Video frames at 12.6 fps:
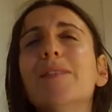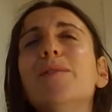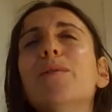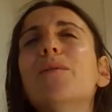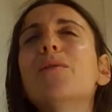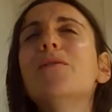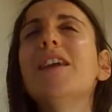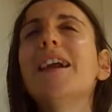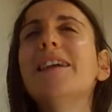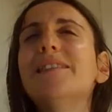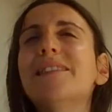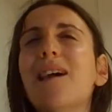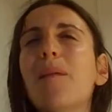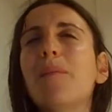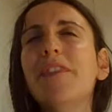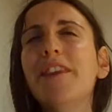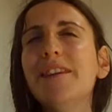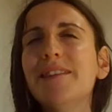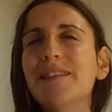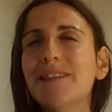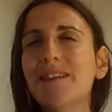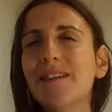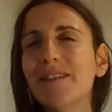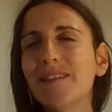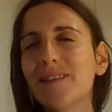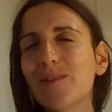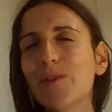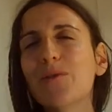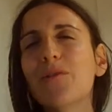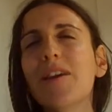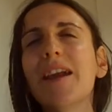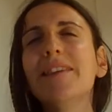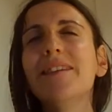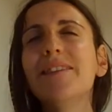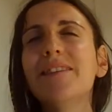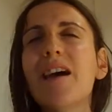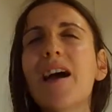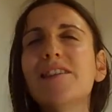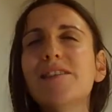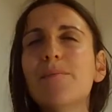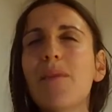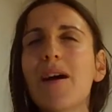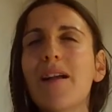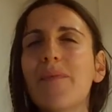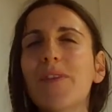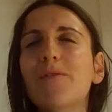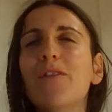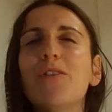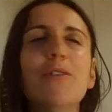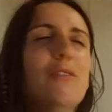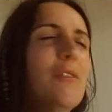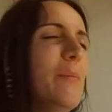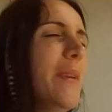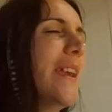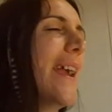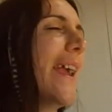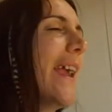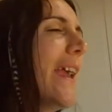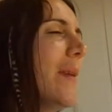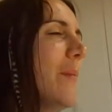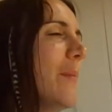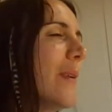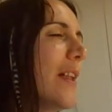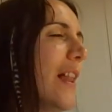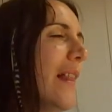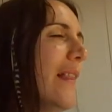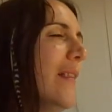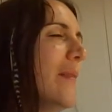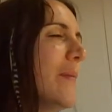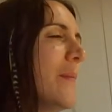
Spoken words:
to create some distance, to create detachment, for you to be able